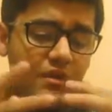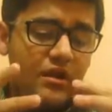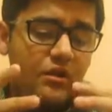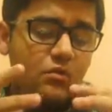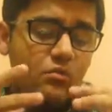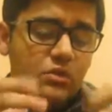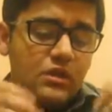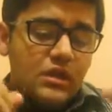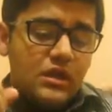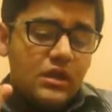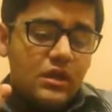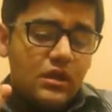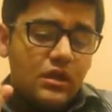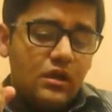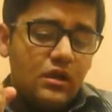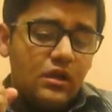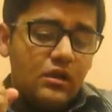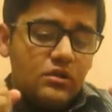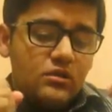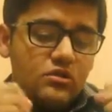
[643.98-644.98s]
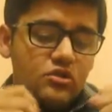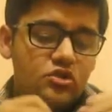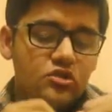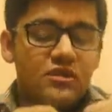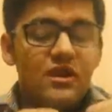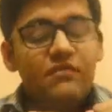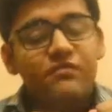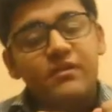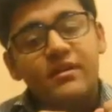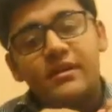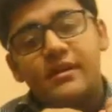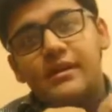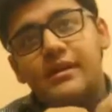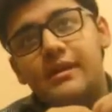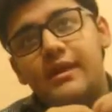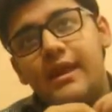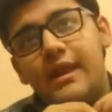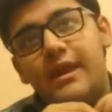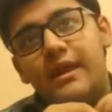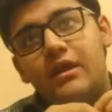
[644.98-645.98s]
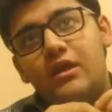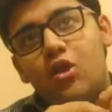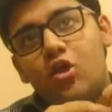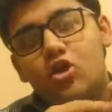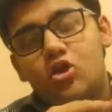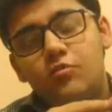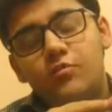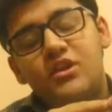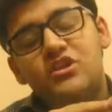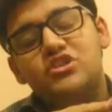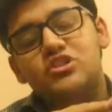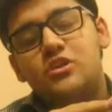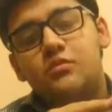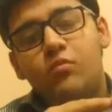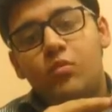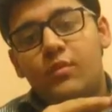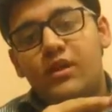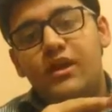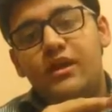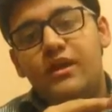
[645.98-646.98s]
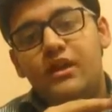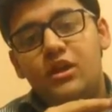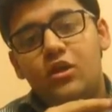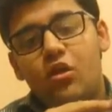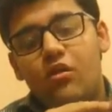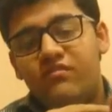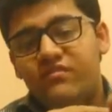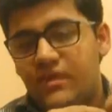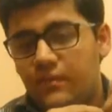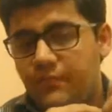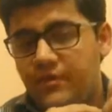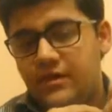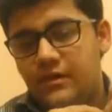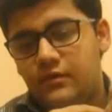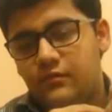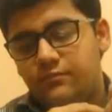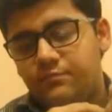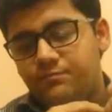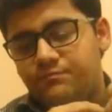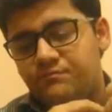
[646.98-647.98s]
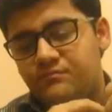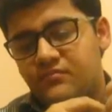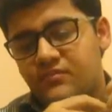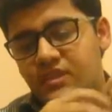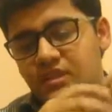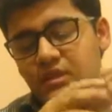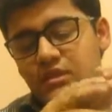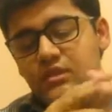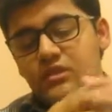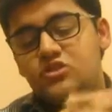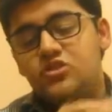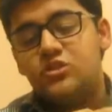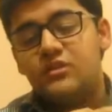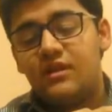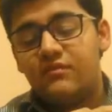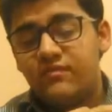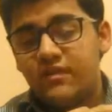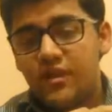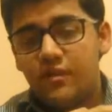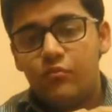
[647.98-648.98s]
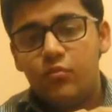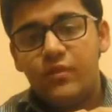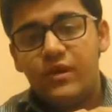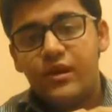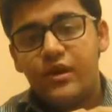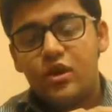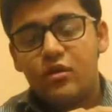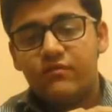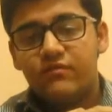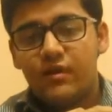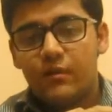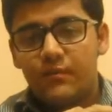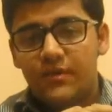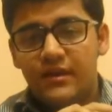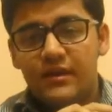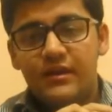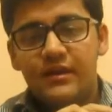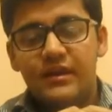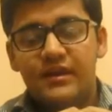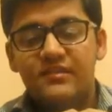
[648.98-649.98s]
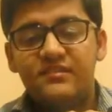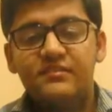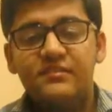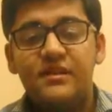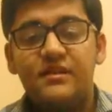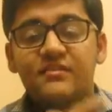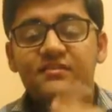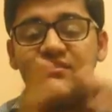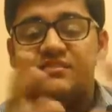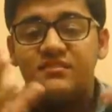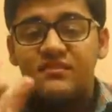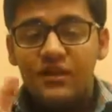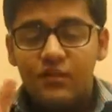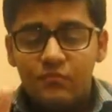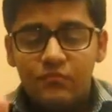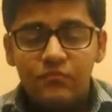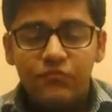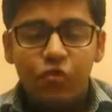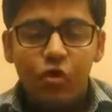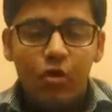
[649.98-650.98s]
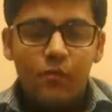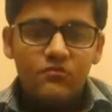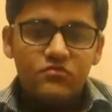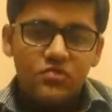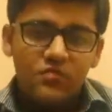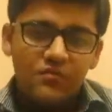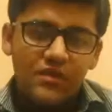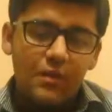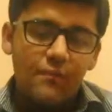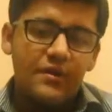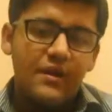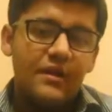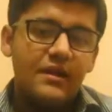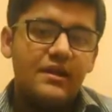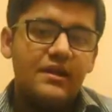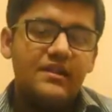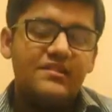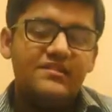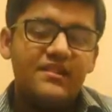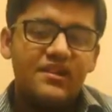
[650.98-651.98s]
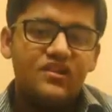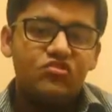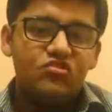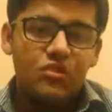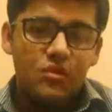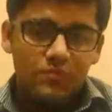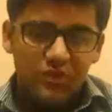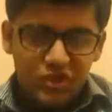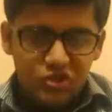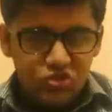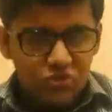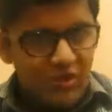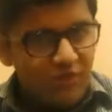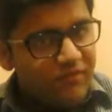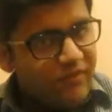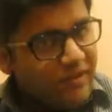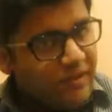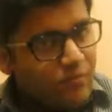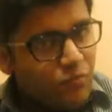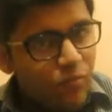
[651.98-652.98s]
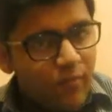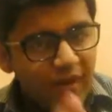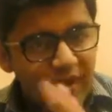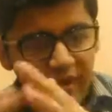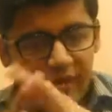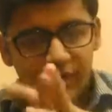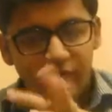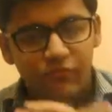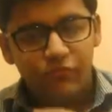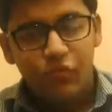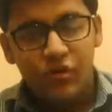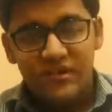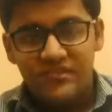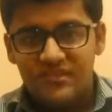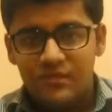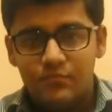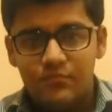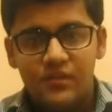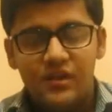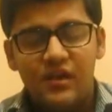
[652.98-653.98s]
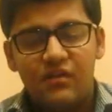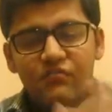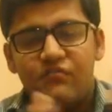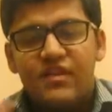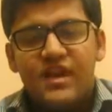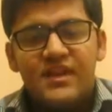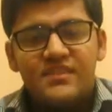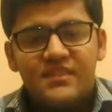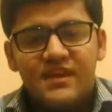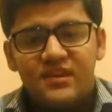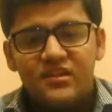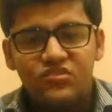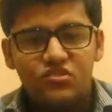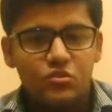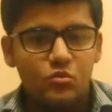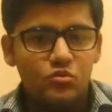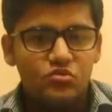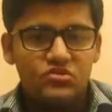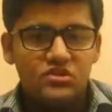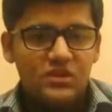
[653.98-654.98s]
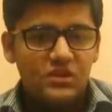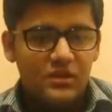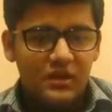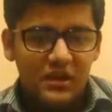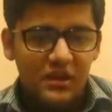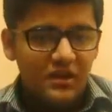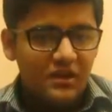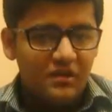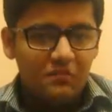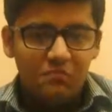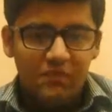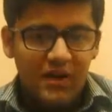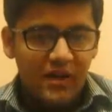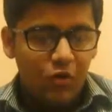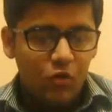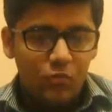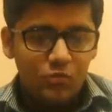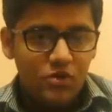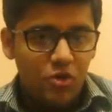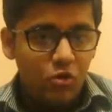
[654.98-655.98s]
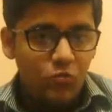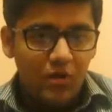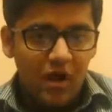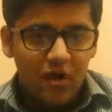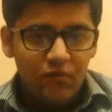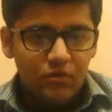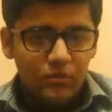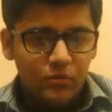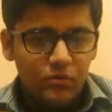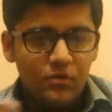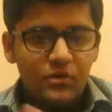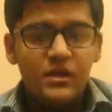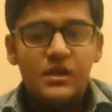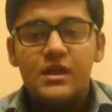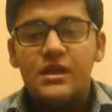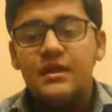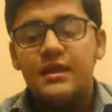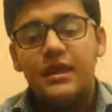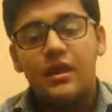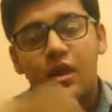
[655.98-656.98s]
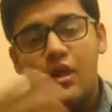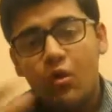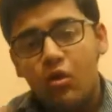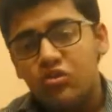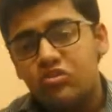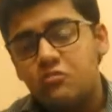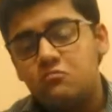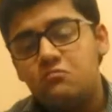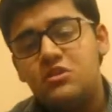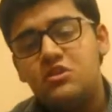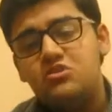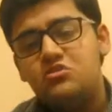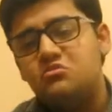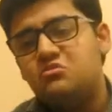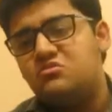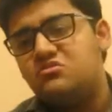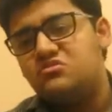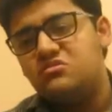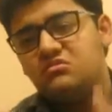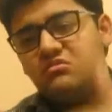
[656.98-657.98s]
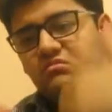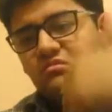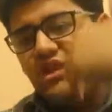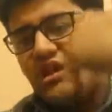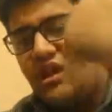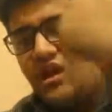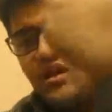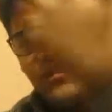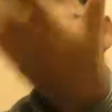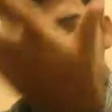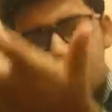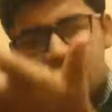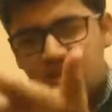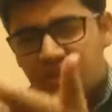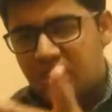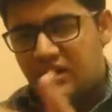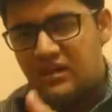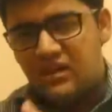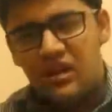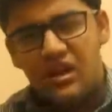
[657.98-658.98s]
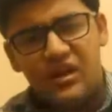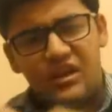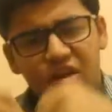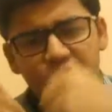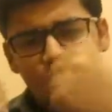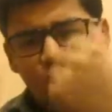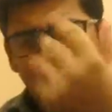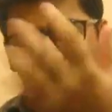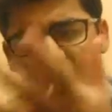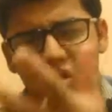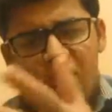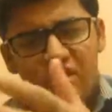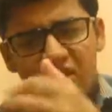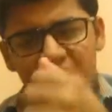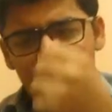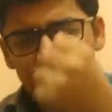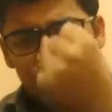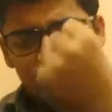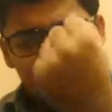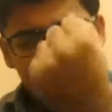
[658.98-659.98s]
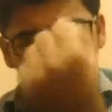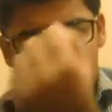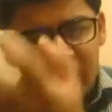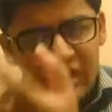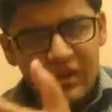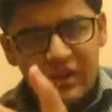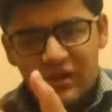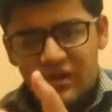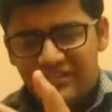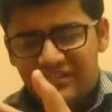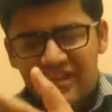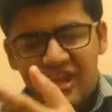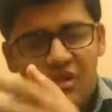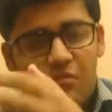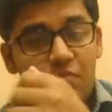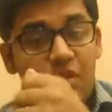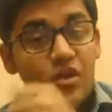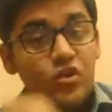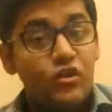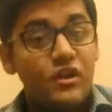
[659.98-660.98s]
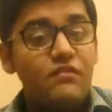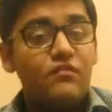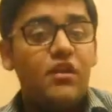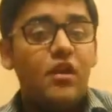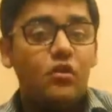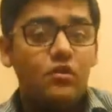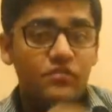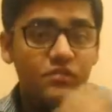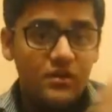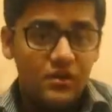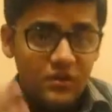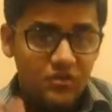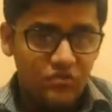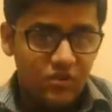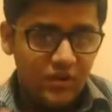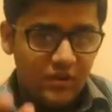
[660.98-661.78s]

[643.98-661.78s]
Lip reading: Coming to the geographical and occupational mobility of capital. The geographical mobility of capital is that some forms of capital is extremely geographically mobile. For example, a van that is used here in my hometown Bahawalpur can also be used in another area in Lahore, in Islamabad, or even out of the